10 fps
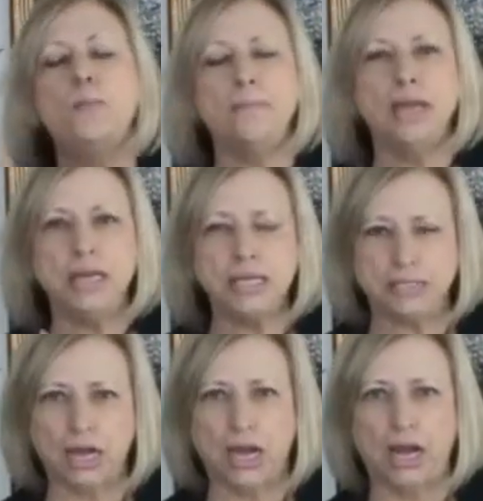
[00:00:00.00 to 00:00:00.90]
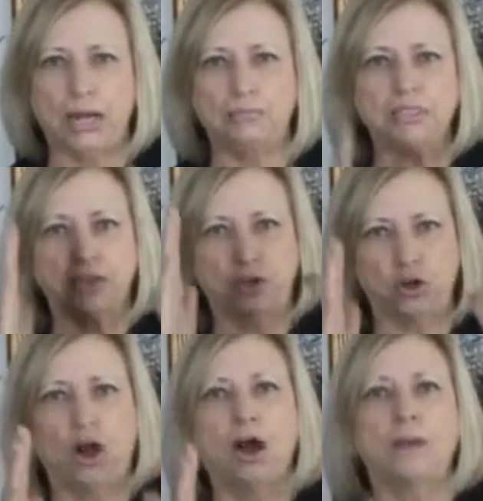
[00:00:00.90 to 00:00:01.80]
many times that
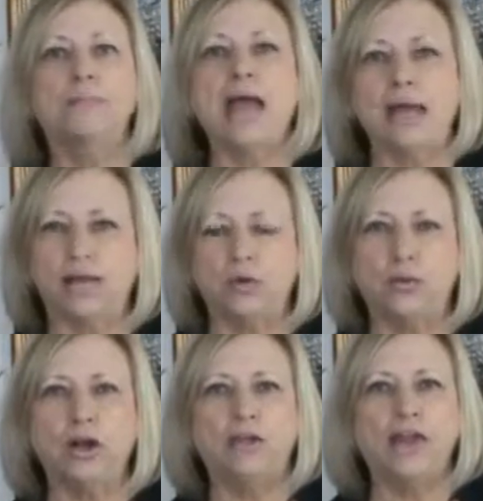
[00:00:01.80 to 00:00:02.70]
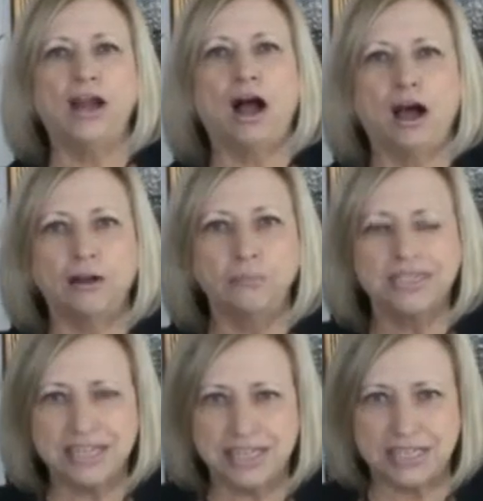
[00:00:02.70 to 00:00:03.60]
they're automatic. We call that
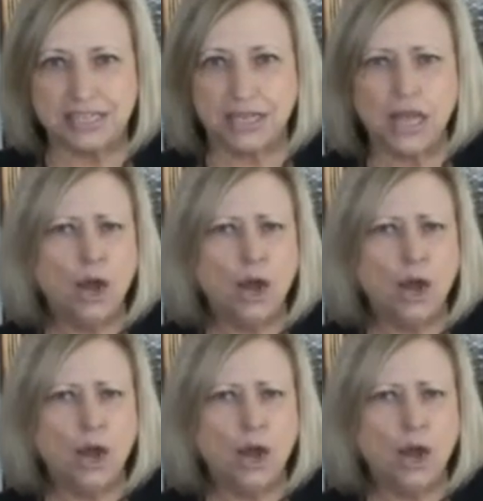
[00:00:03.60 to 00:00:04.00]
automaticity.